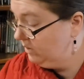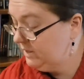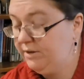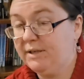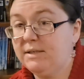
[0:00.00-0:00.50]

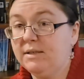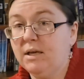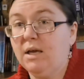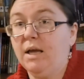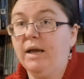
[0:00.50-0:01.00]
series,
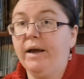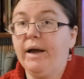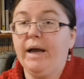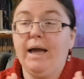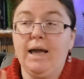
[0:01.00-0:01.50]

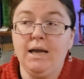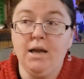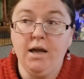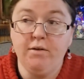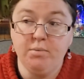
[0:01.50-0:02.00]
and I
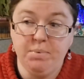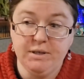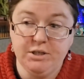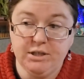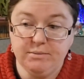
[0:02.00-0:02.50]
have a
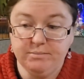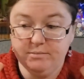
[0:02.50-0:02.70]
budget.